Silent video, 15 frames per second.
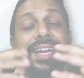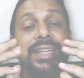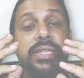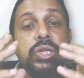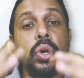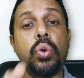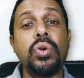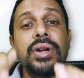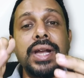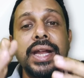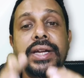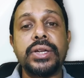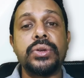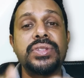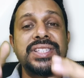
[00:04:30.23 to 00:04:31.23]
don't let
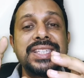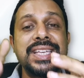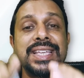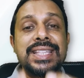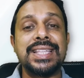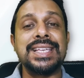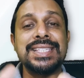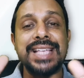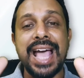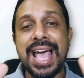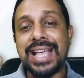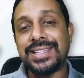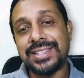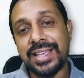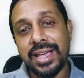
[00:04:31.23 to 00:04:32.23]
you see things as
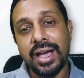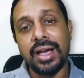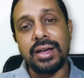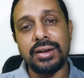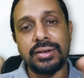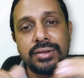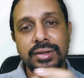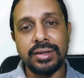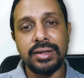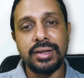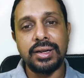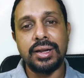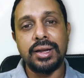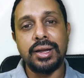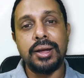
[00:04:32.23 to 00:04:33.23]
they are,
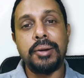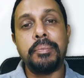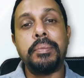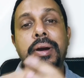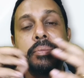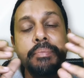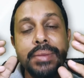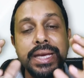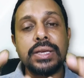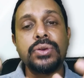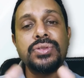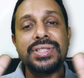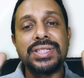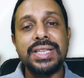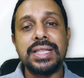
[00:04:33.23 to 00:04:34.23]
but make you
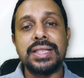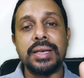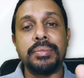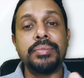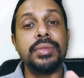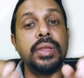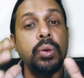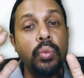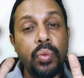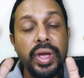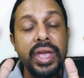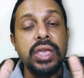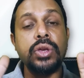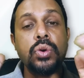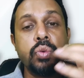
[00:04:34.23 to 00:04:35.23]
see them the way
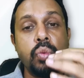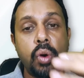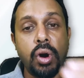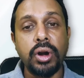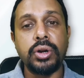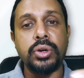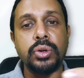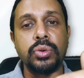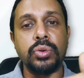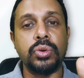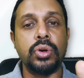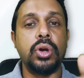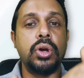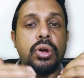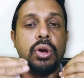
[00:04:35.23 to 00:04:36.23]
you want to,
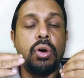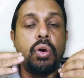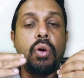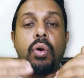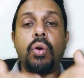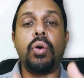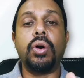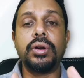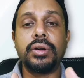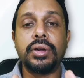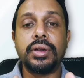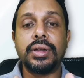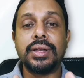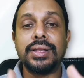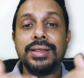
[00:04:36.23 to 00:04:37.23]
or
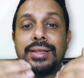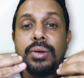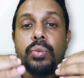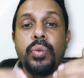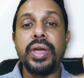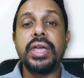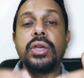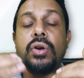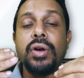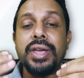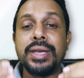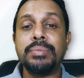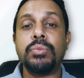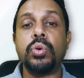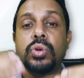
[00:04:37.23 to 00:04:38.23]
the way your
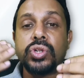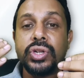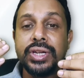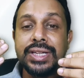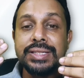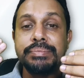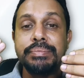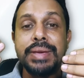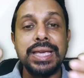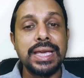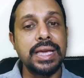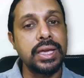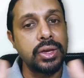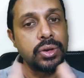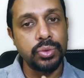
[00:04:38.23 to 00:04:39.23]
emotion is
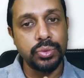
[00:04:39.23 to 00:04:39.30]
making it.